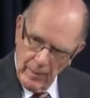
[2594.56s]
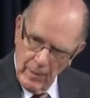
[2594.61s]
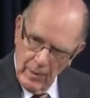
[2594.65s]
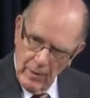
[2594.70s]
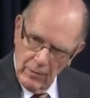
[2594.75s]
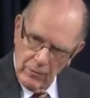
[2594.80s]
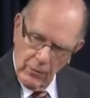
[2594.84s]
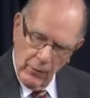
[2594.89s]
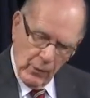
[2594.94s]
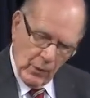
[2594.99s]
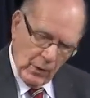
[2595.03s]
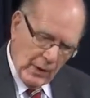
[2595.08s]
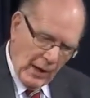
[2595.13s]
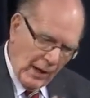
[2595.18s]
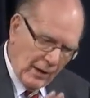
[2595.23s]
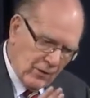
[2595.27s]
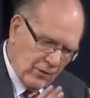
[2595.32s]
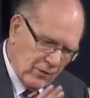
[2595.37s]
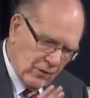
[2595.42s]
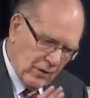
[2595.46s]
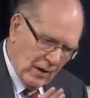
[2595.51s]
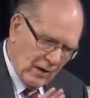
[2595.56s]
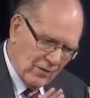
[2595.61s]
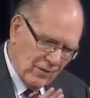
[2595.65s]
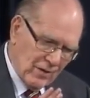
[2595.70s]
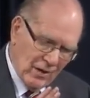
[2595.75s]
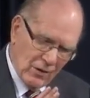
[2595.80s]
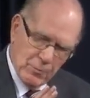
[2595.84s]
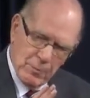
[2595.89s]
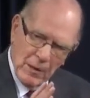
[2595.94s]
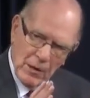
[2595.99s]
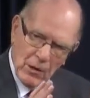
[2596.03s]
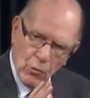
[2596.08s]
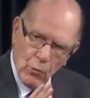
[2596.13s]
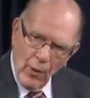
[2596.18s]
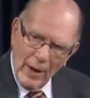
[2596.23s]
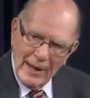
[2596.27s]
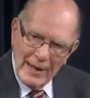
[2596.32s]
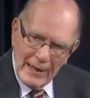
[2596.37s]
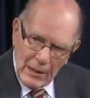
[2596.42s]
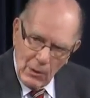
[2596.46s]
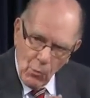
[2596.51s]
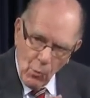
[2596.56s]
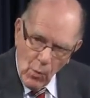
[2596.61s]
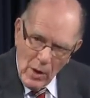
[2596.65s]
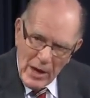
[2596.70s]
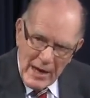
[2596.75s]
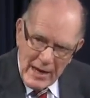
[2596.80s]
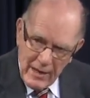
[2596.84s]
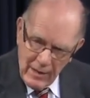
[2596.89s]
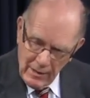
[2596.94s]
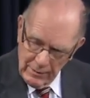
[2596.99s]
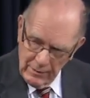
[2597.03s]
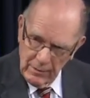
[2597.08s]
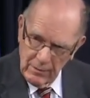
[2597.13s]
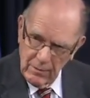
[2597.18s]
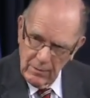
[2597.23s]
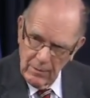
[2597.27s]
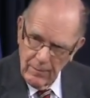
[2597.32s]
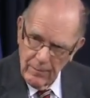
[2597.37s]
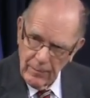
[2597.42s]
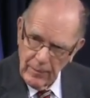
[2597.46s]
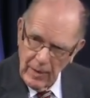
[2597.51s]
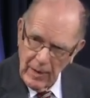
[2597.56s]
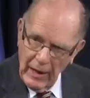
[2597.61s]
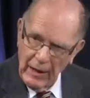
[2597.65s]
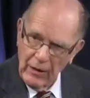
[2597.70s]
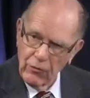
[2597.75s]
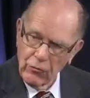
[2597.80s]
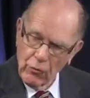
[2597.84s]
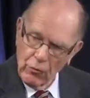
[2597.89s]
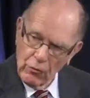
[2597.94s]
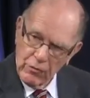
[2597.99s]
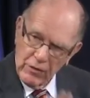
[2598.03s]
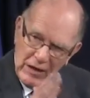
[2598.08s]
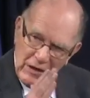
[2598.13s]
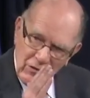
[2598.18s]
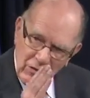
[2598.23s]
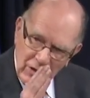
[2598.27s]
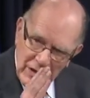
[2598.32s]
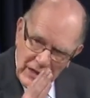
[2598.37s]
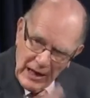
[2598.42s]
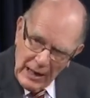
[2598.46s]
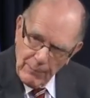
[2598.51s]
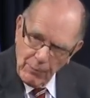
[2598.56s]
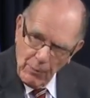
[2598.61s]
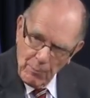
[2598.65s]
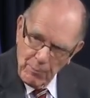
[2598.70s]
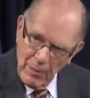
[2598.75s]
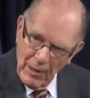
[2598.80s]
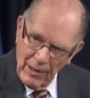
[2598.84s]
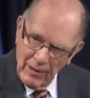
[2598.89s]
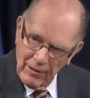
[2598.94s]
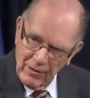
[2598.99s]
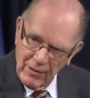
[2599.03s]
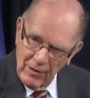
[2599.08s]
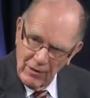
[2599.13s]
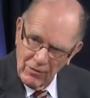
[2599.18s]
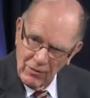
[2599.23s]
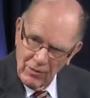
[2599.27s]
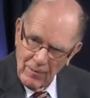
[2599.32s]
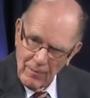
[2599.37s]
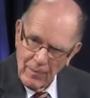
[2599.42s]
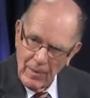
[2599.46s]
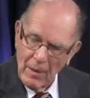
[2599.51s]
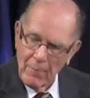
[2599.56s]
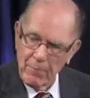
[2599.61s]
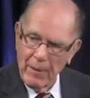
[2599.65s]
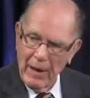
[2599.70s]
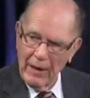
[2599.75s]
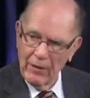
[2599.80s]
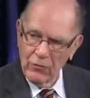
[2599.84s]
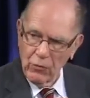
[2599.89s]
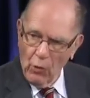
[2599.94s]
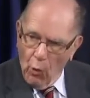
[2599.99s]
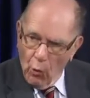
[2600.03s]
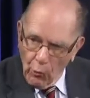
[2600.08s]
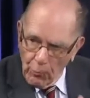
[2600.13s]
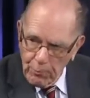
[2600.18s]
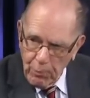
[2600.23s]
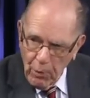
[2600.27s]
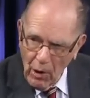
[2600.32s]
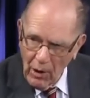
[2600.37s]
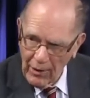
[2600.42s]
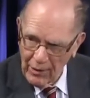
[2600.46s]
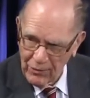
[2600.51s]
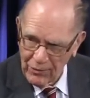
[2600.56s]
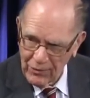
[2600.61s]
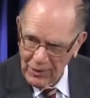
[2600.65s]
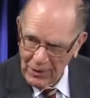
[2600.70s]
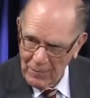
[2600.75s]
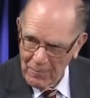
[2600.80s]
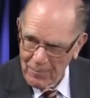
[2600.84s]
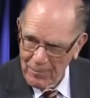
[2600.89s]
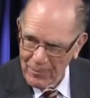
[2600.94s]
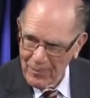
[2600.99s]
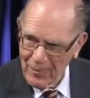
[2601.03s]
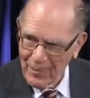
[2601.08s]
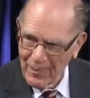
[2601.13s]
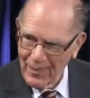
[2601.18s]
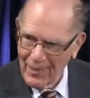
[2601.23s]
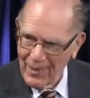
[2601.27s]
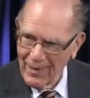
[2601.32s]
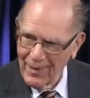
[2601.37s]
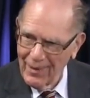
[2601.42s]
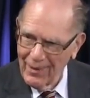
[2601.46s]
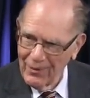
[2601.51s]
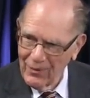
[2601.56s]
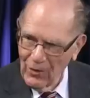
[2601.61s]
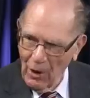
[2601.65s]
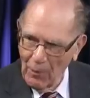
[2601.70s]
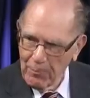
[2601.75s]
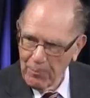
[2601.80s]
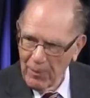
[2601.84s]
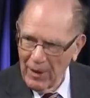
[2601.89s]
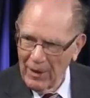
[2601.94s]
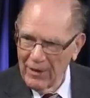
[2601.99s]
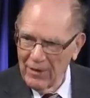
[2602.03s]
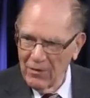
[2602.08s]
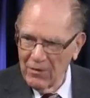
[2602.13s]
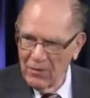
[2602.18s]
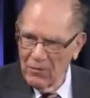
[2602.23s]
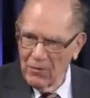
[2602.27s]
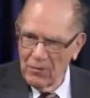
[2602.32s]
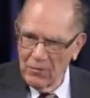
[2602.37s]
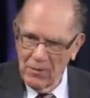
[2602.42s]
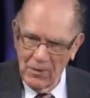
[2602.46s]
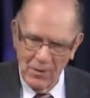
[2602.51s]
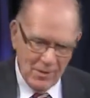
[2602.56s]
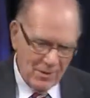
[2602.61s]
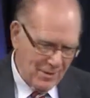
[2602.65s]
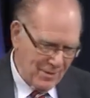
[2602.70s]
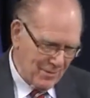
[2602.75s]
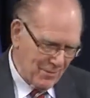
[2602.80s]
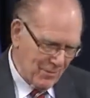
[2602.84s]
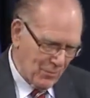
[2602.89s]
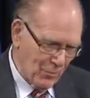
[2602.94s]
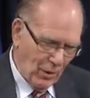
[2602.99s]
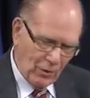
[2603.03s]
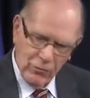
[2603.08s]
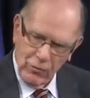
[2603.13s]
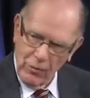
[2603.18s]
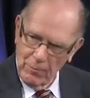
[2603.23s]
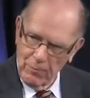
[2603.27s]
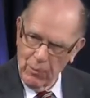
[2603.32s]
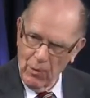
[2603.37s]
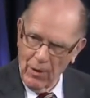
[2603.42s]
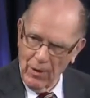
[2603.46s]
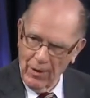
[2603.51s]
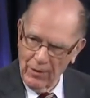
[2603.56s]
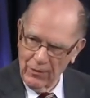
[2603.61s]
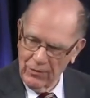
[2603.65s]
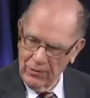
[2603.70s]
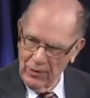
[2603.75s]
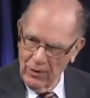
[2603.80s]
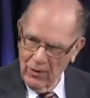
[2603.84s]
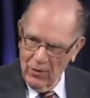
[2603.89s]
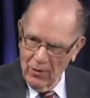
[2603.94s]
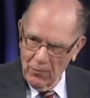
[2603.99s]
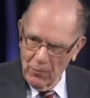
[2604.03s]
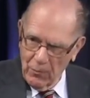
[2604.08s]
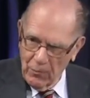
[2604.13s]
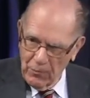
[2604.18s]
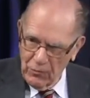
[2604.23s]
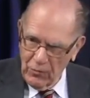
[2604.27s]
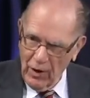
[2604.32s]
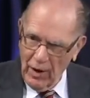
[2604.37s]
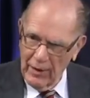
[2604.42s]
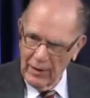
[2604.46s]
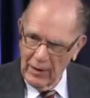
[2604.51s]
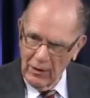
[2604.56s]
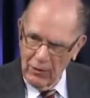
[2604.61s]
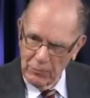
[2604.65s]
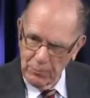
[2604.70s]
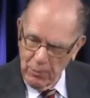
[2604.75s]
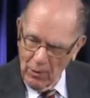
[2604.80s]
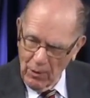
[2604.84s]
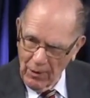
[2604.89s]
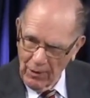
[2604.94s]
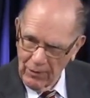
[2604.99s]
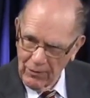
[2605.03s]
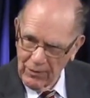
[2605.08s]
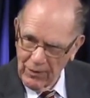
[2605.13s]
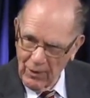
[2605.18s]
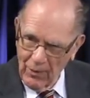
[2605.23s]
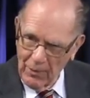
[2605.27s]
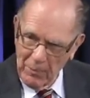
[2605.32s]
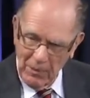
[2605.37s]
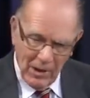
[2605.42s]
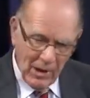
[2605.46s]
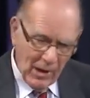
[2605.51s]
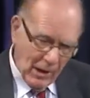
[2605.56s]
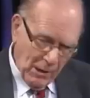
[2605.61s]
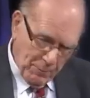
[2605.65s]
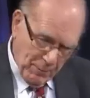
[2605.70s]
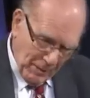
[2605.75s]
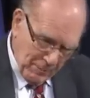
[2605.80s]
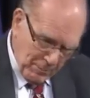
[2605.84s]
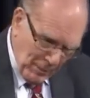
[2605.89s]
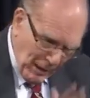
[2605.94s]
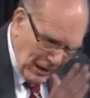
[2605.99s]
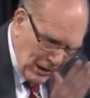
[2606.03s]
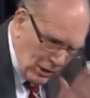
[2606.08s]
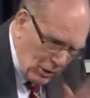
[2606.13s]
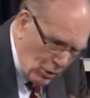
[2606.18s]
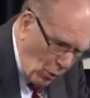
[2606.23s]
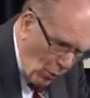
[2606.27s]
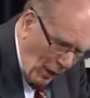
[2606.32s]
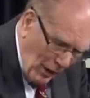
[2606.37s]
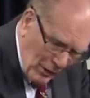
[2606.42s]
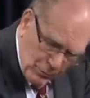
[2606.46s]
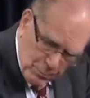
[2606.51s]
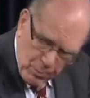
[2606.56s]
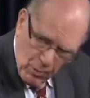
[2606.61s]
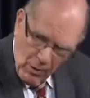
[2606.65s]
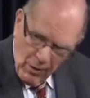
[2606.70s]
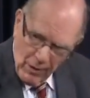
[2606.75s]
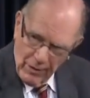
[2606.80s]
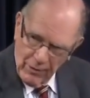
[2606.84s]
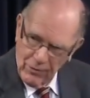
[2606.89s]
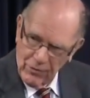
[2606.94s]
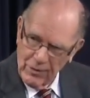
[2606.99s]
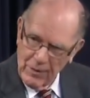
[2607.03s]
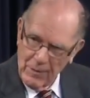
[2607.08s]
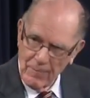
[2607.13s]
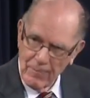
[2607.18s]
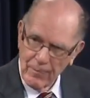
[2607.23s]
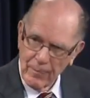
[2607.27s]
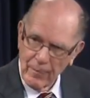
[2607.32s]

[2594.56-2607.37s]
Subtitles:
So the United States has been greatly weakened in strategic capabilities by its own policy, not by Russian policy or Chinese policy, but by U.S. policy.